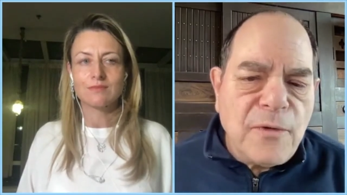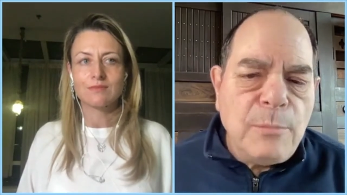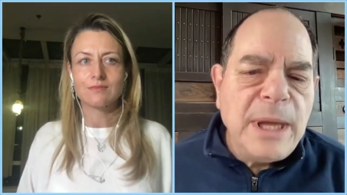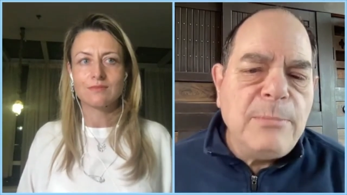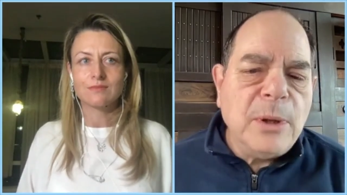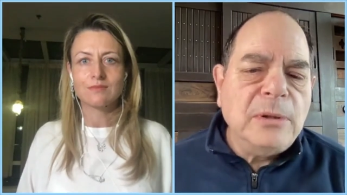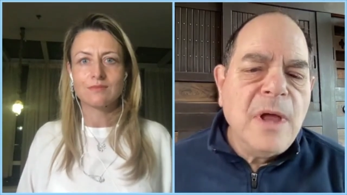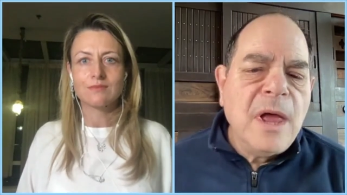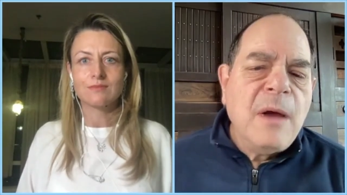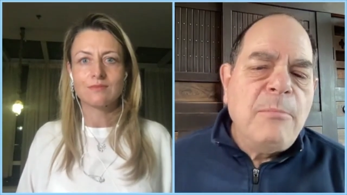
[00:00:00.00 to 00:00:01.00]
Speaker 1: people
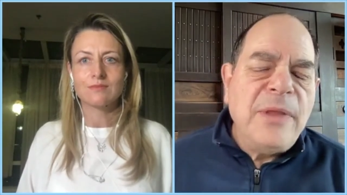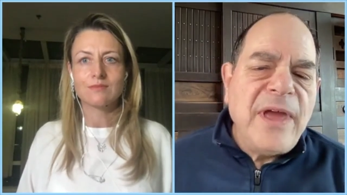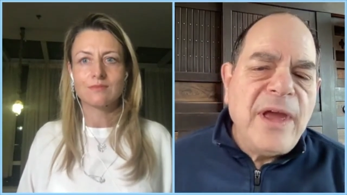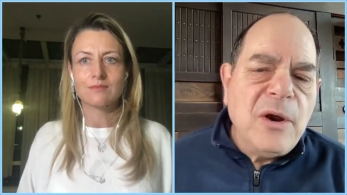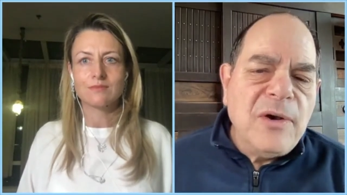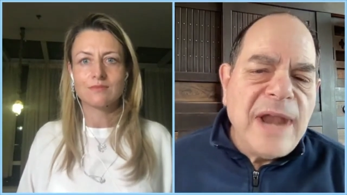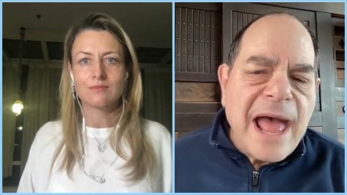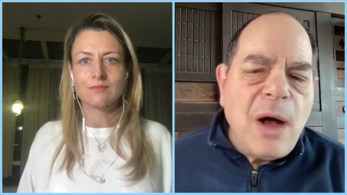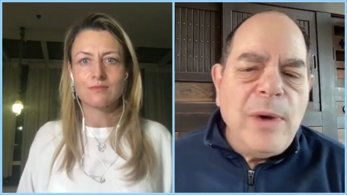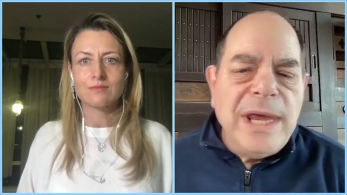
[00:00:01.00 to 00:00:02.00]
but they are
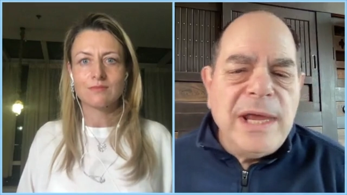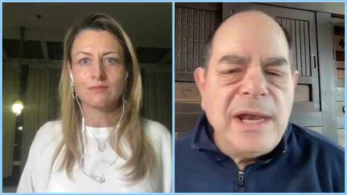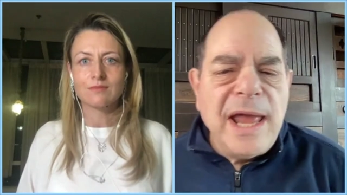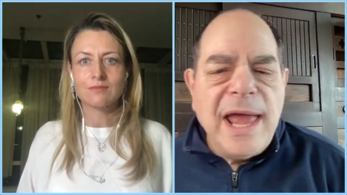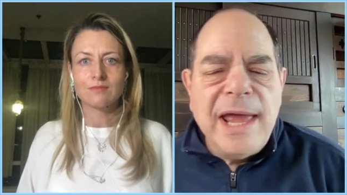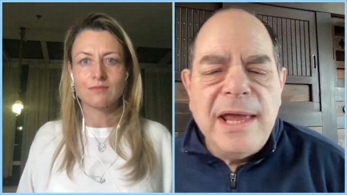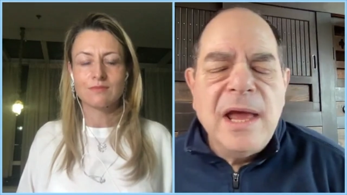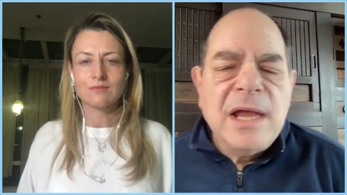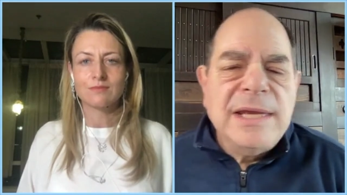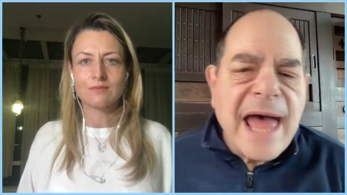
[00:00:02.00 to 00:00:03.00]
now in a
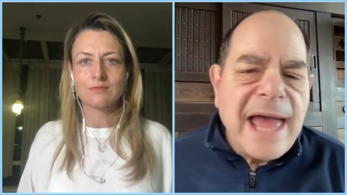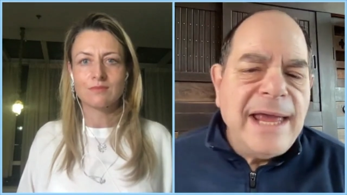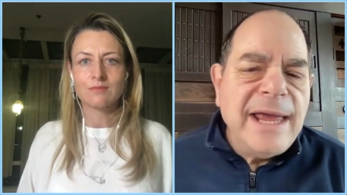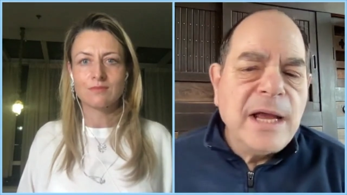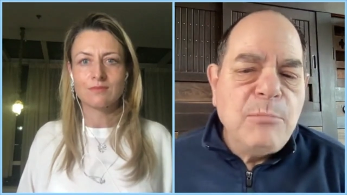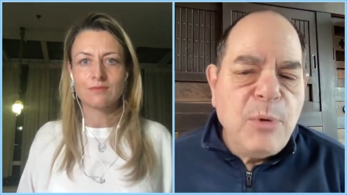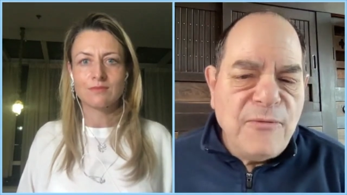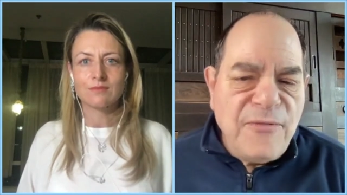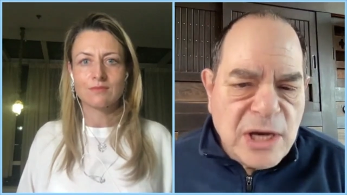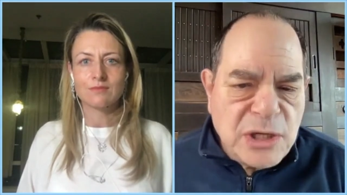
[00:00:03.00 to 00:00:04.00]
dying
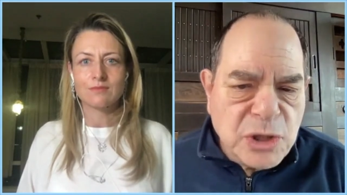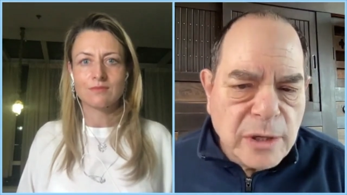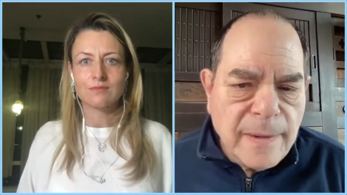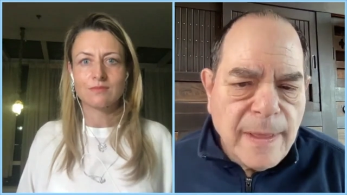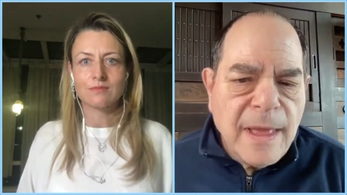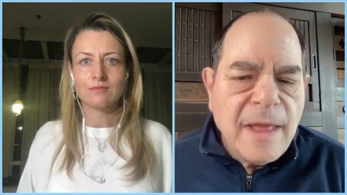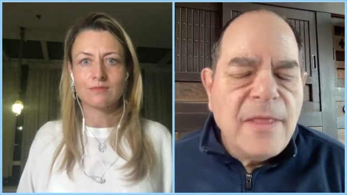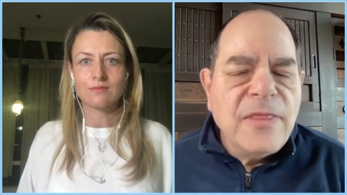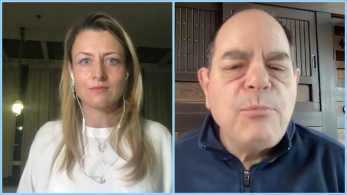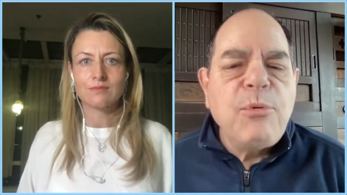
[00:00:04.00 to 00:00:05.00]
profession.
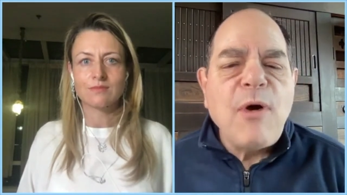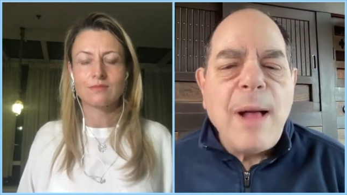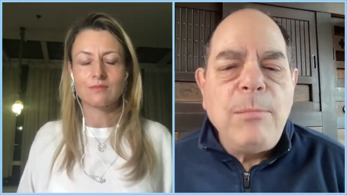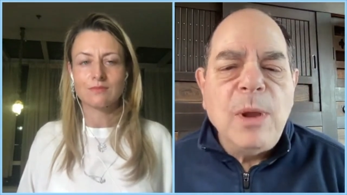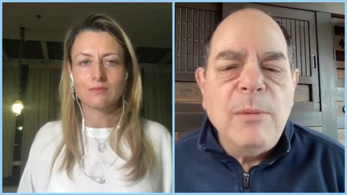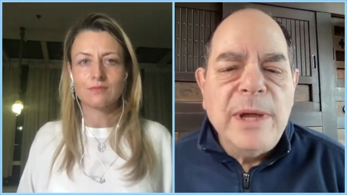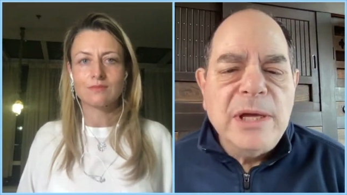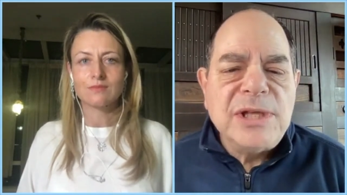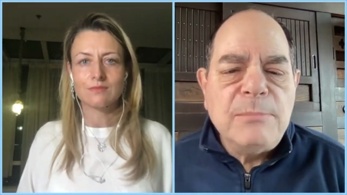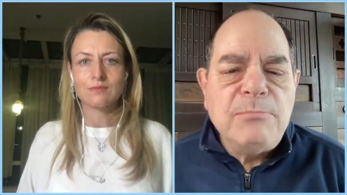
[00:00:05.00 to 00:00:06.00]
The problem
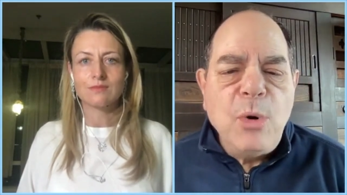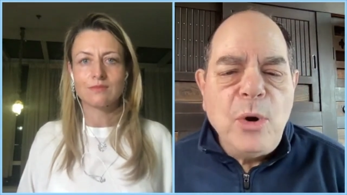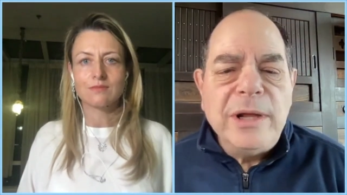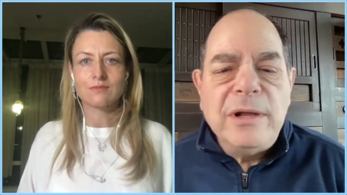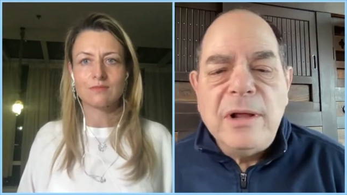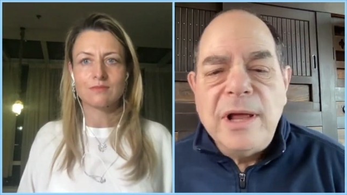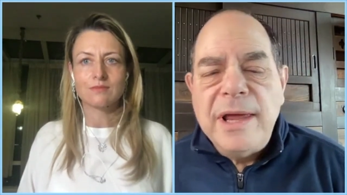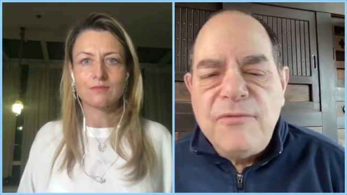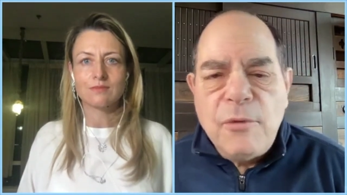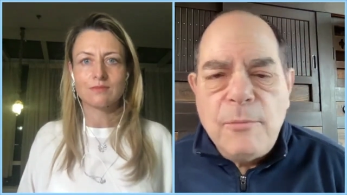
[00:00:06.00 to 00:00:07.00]
is that putting
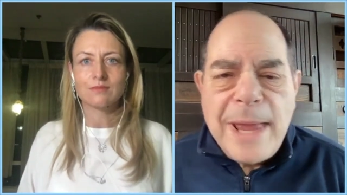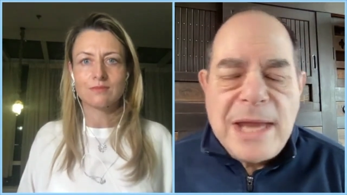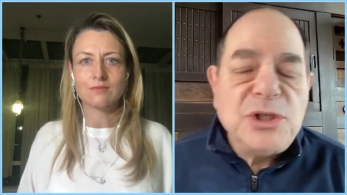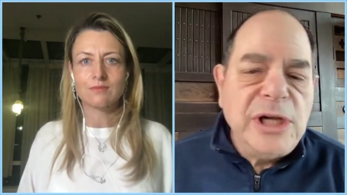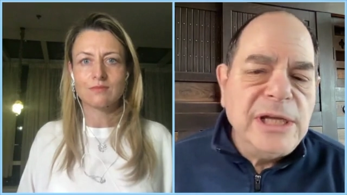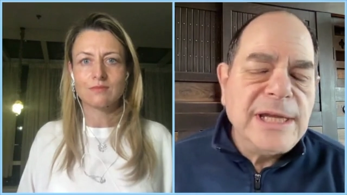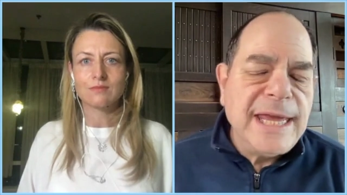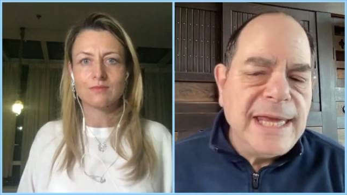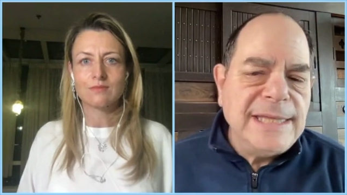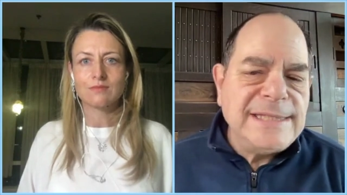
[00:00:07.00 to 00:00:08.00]
information into
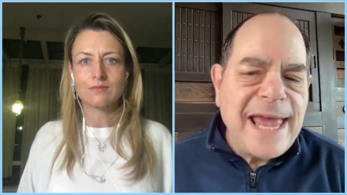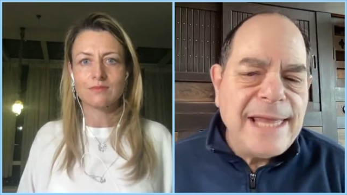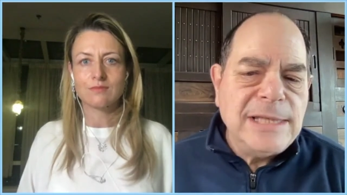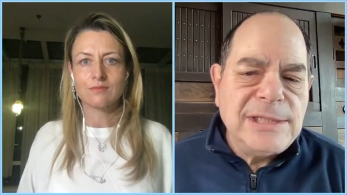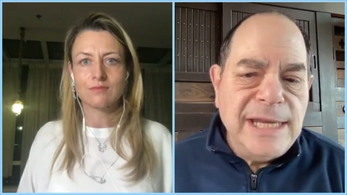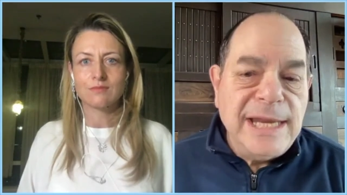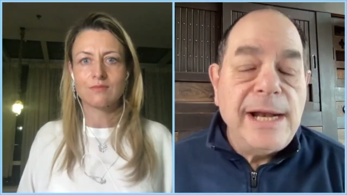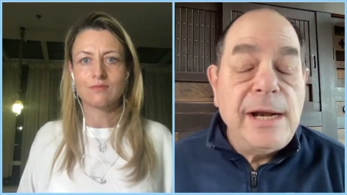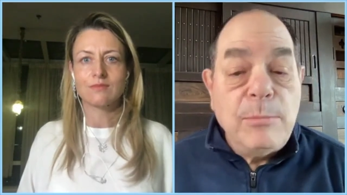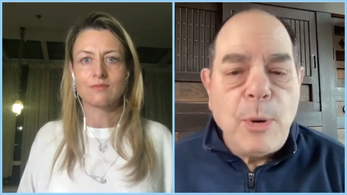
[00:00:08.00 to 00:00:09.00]
kids' heads
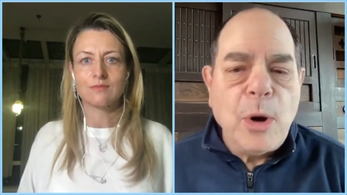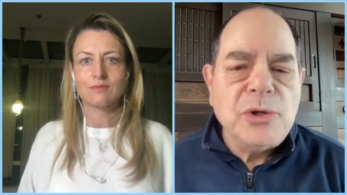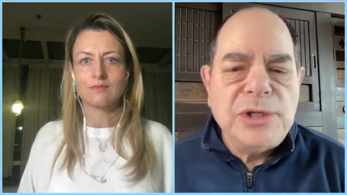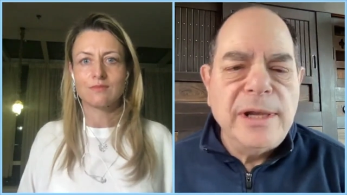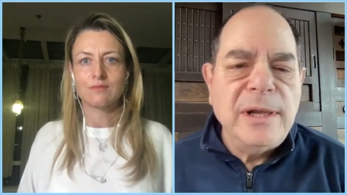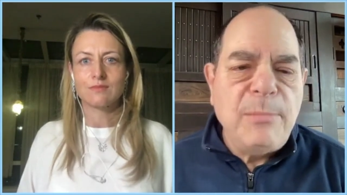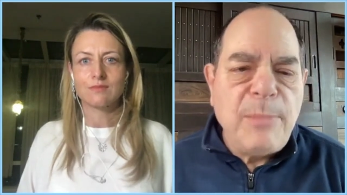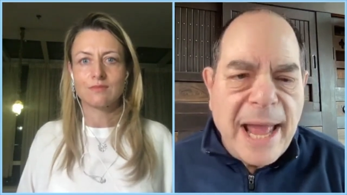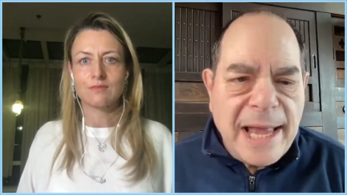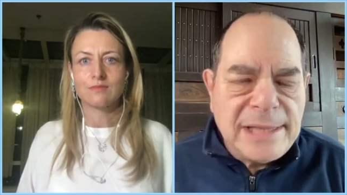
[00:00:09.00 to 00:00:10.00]
needed a person in the
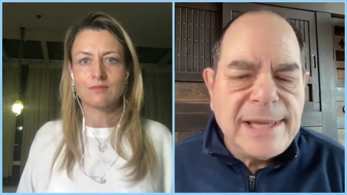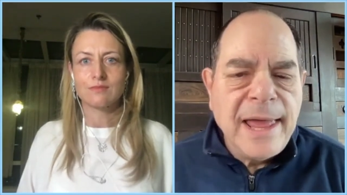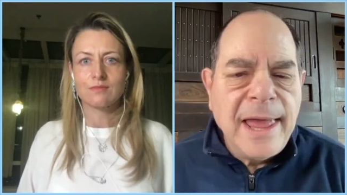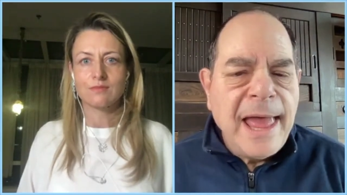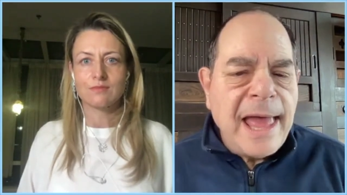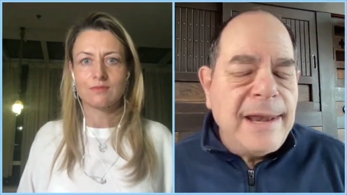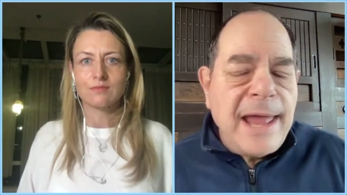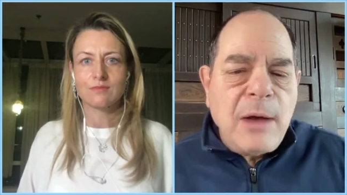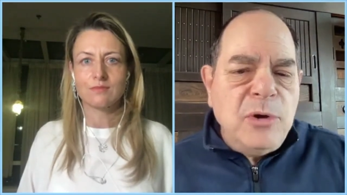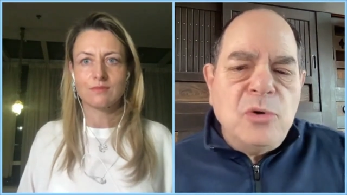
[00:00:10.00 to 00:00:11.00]
past, and
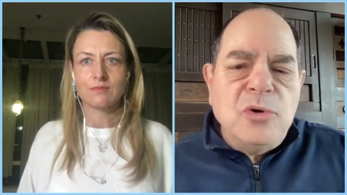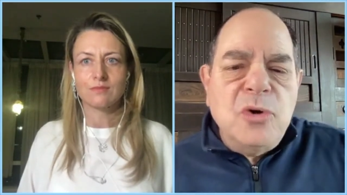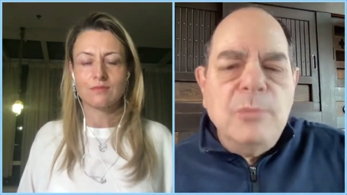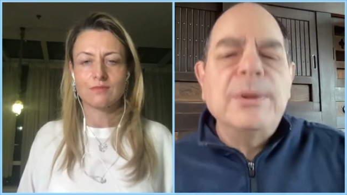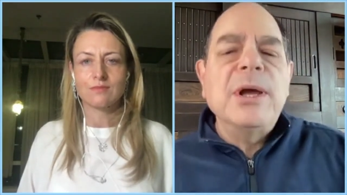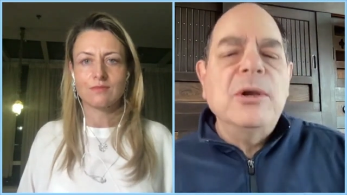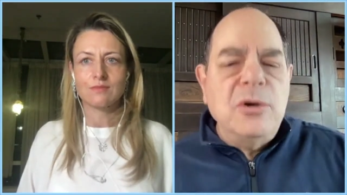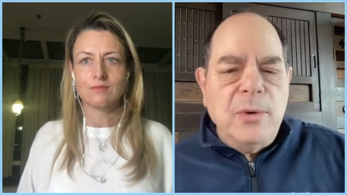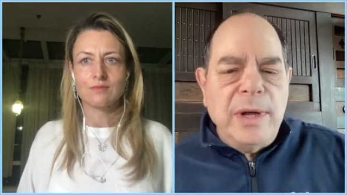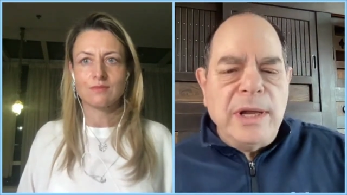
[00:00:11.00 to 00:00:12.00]
now YouTube can
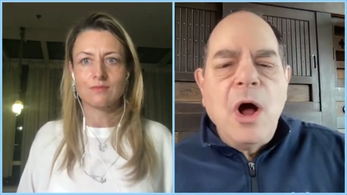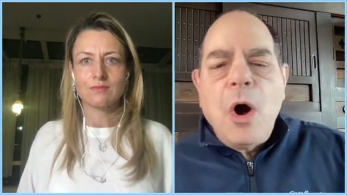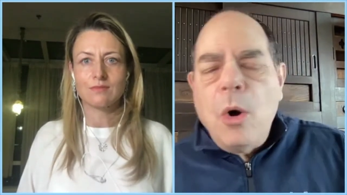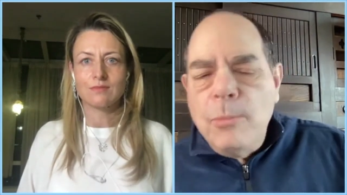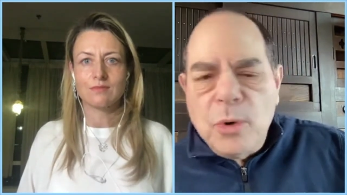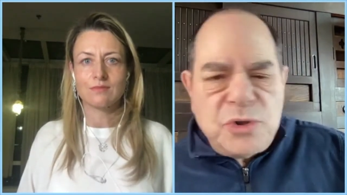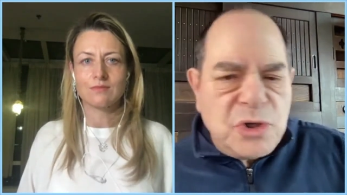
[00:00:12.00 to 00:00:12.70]
do it almost